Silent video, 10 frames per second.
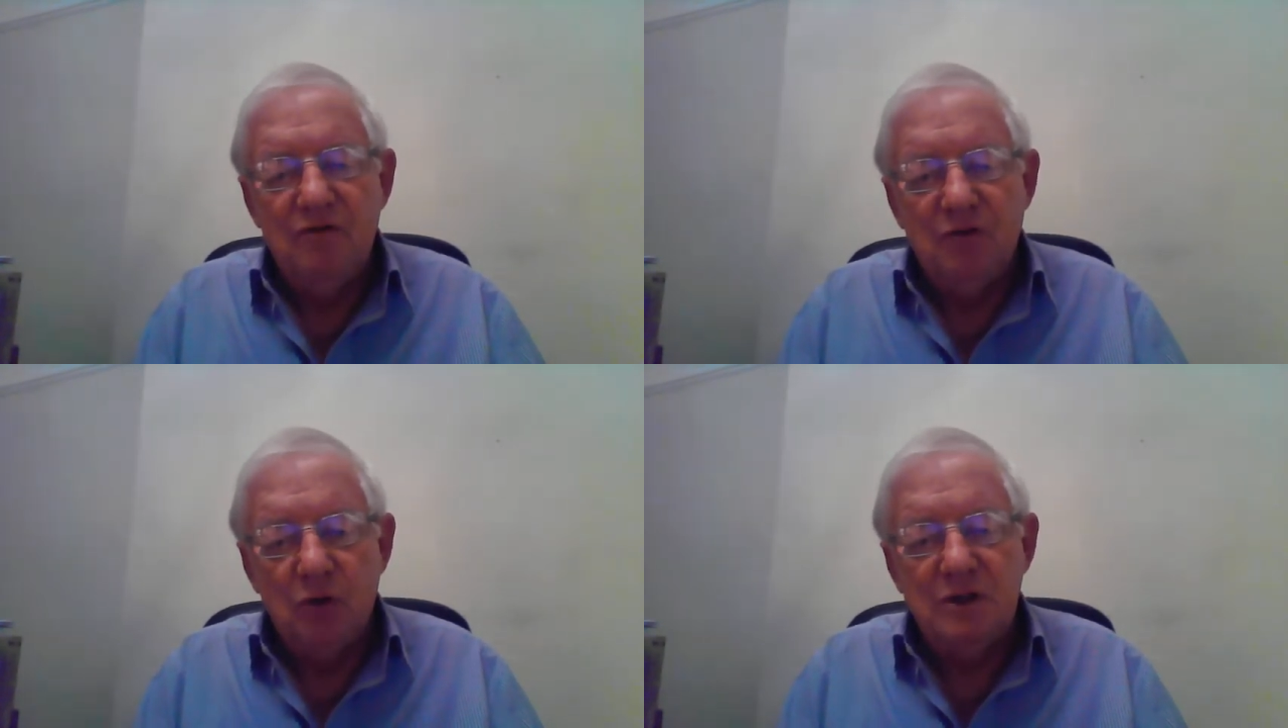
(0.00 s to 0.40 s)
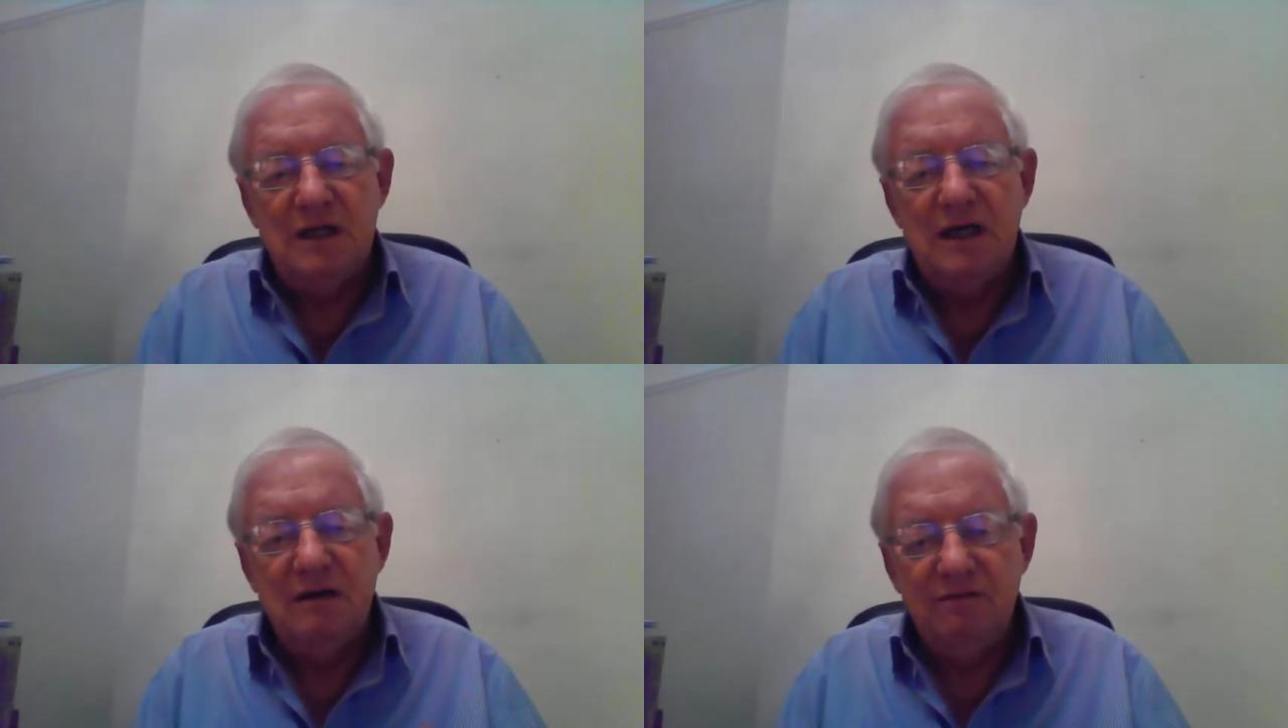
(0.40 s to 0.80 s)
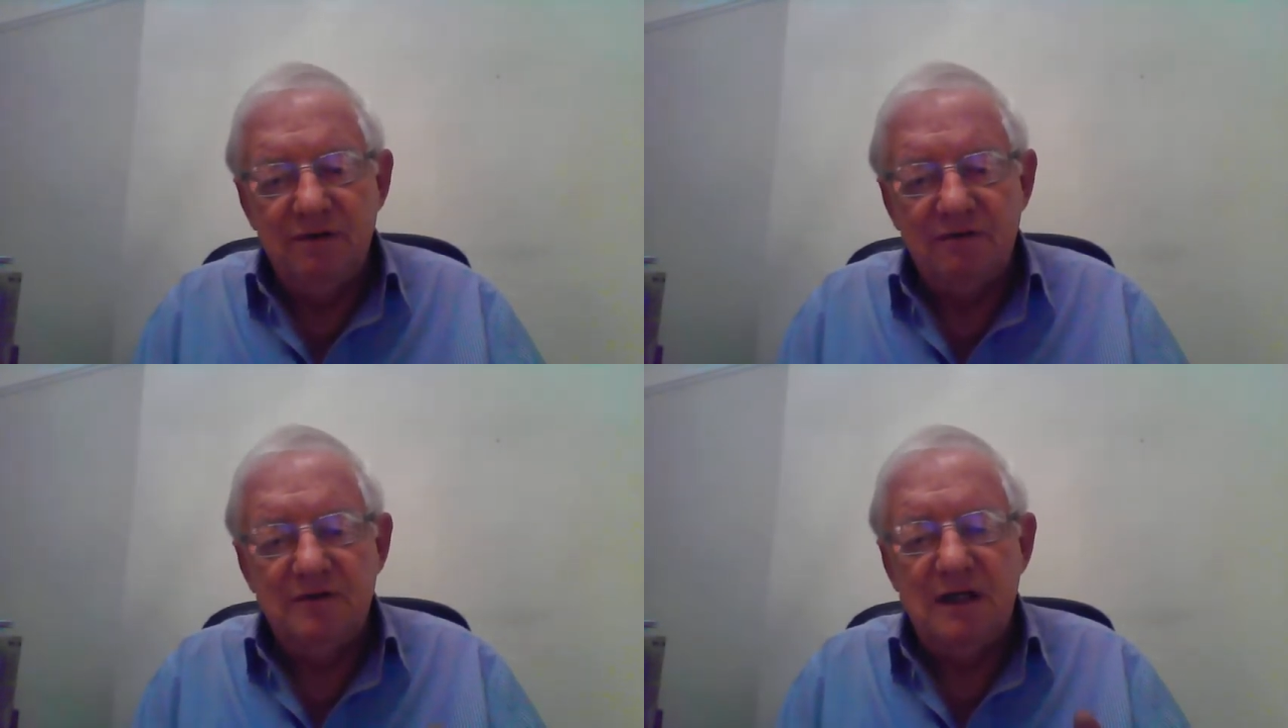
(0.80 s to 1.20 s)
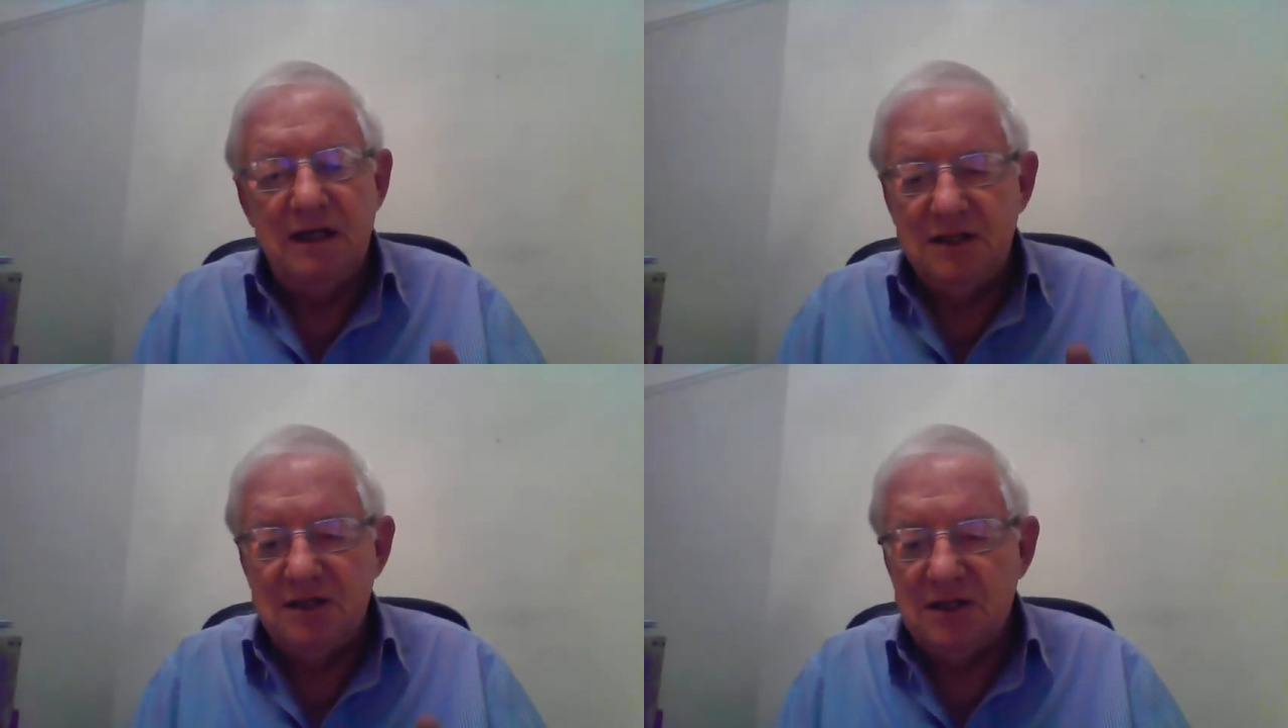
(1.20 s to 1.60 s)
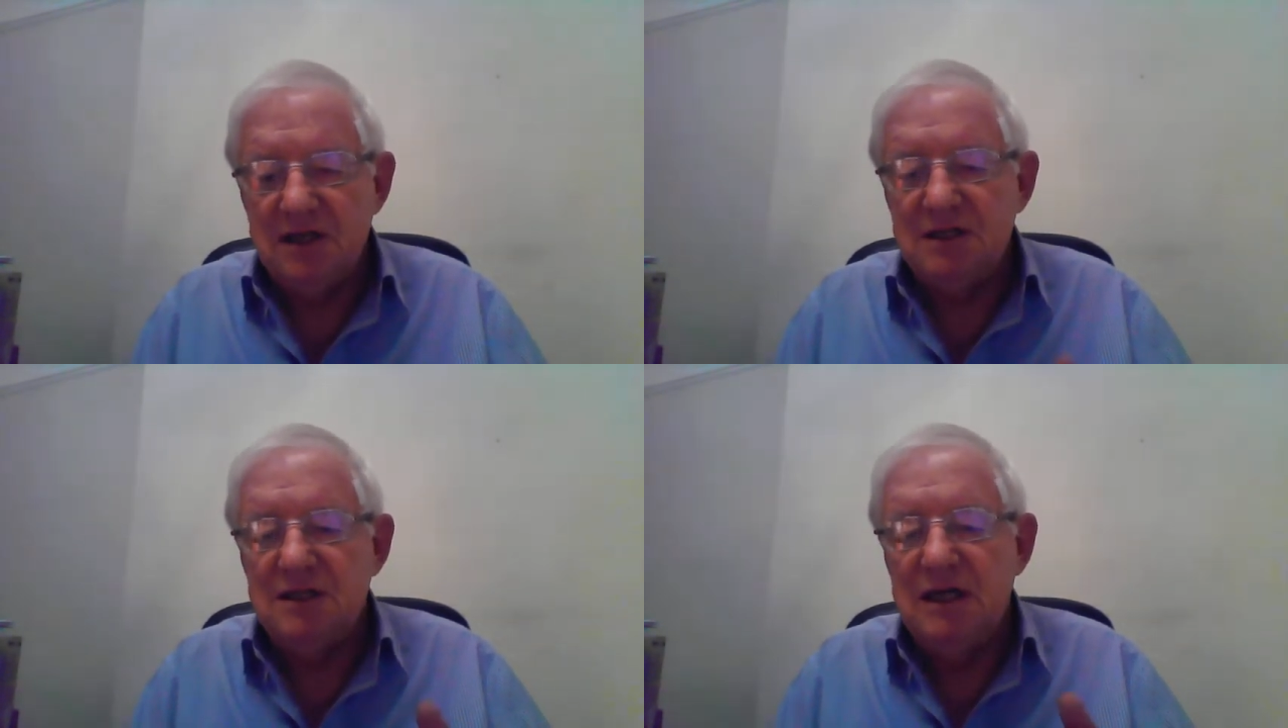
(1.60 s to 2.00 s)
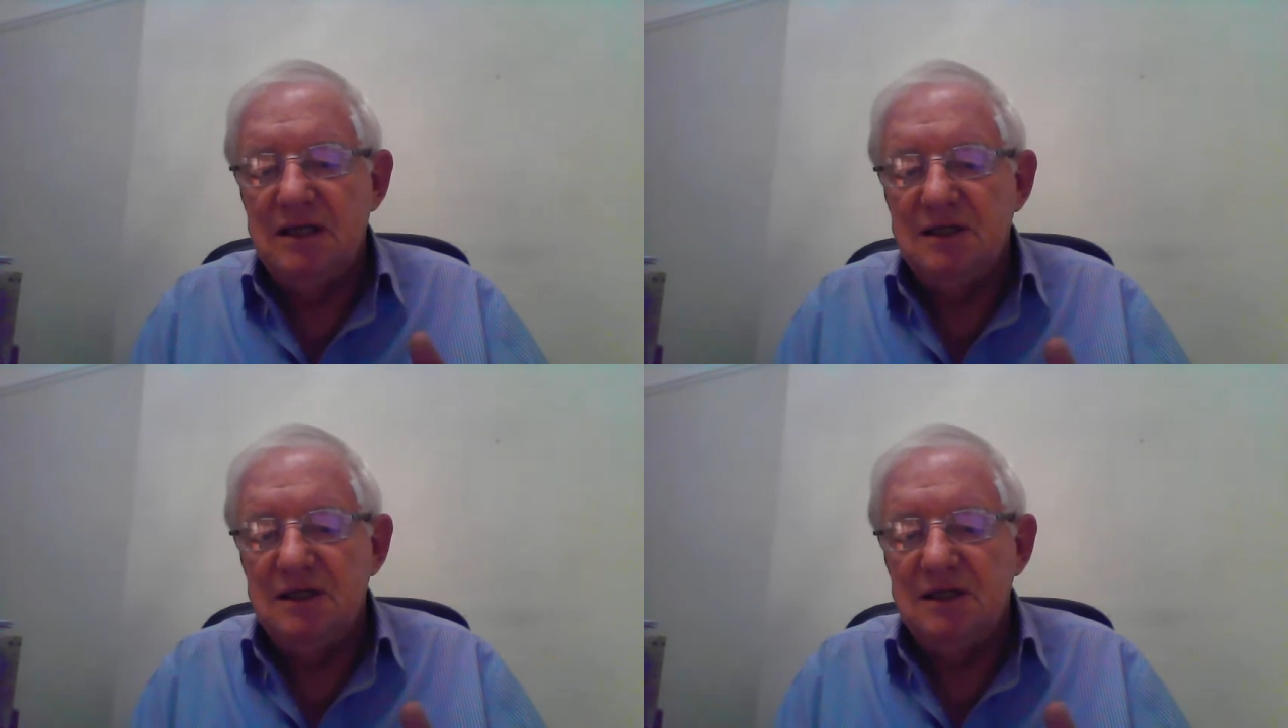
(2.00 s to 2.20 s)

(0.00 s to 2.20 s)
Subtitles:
14, 15, 16,